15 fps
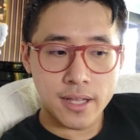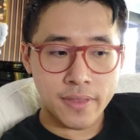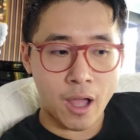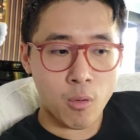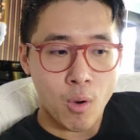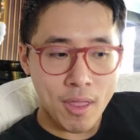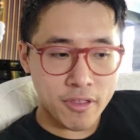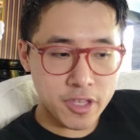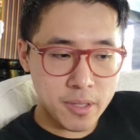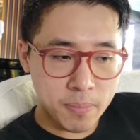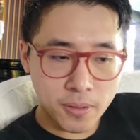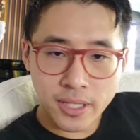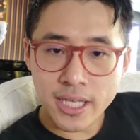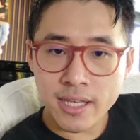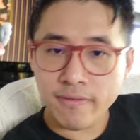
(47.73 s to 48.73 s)
Now, whether you
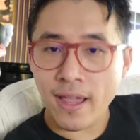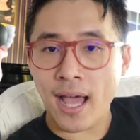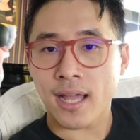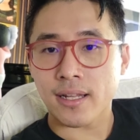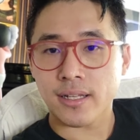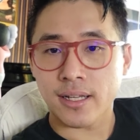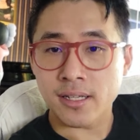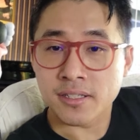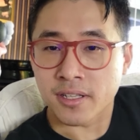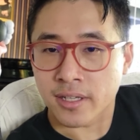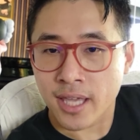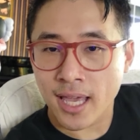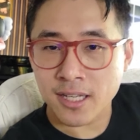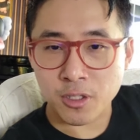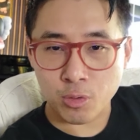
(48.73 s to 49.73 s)
believe that is the
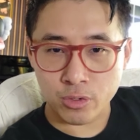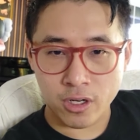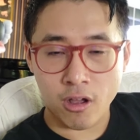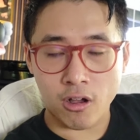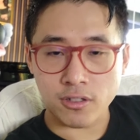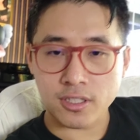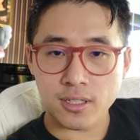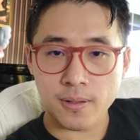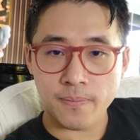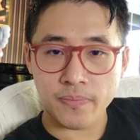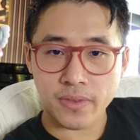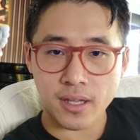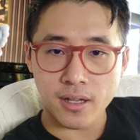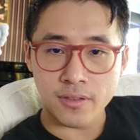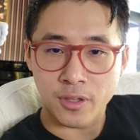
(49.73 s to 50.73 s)
case or not,
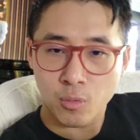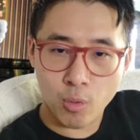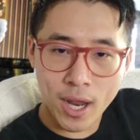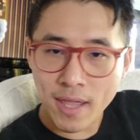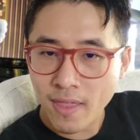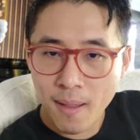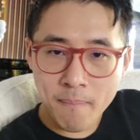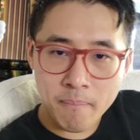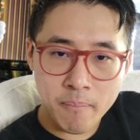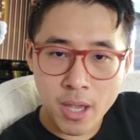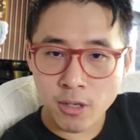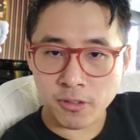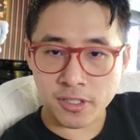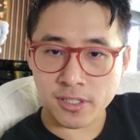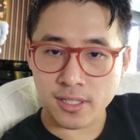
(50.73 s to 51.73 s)
the way that
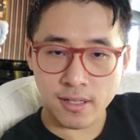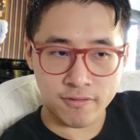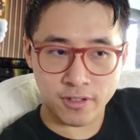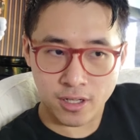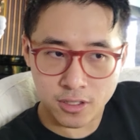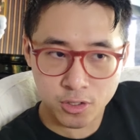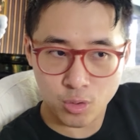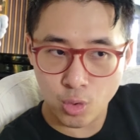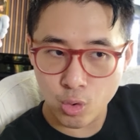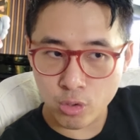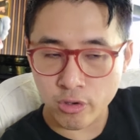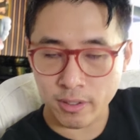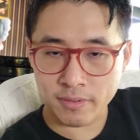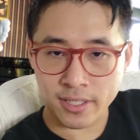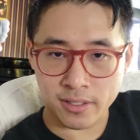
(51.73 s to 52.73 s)
most, if not
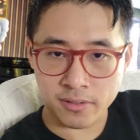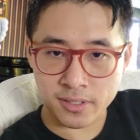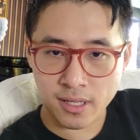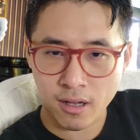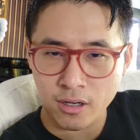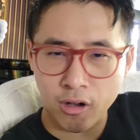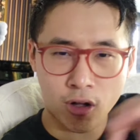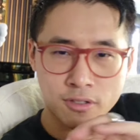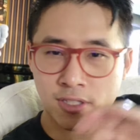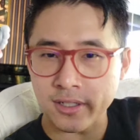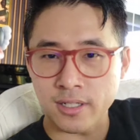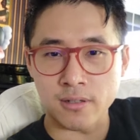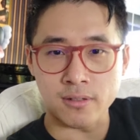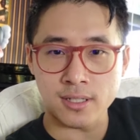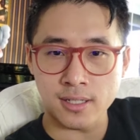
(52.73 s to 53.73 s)
all cryptos, are
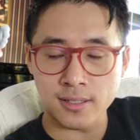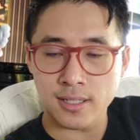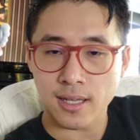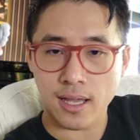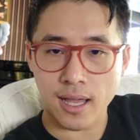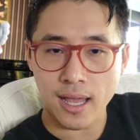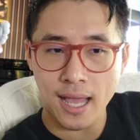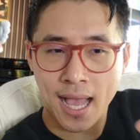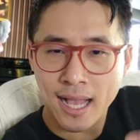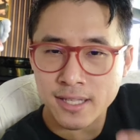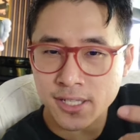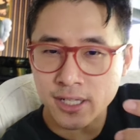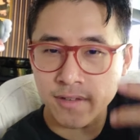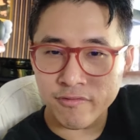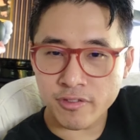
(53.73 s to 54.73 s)
constituted
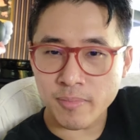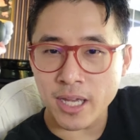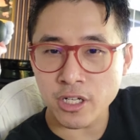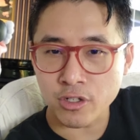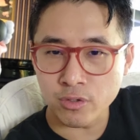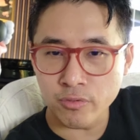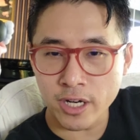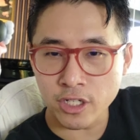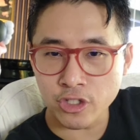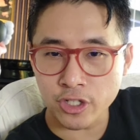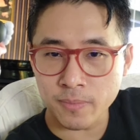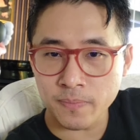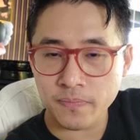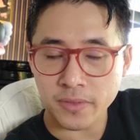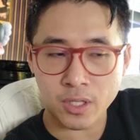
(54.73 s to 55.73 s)
as an informational
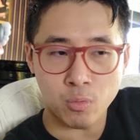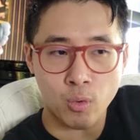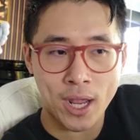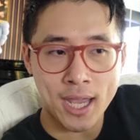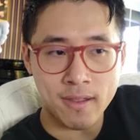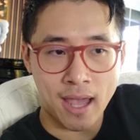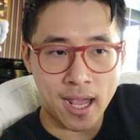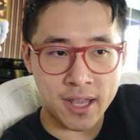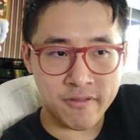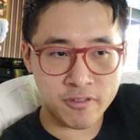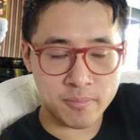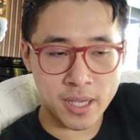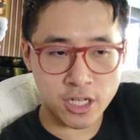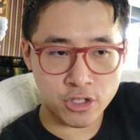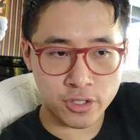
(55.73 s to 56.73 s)
regime, the way that
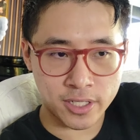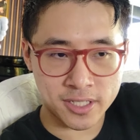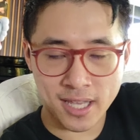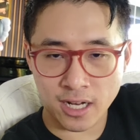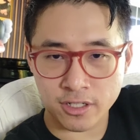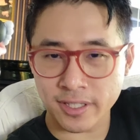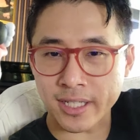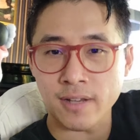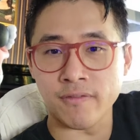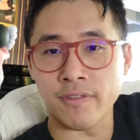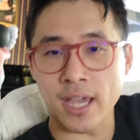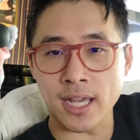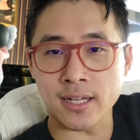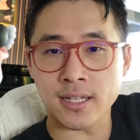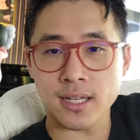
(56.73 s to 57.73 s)
information is actually
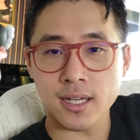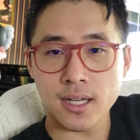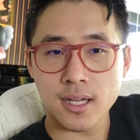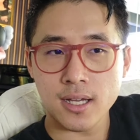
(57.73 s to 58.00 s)
conveyed,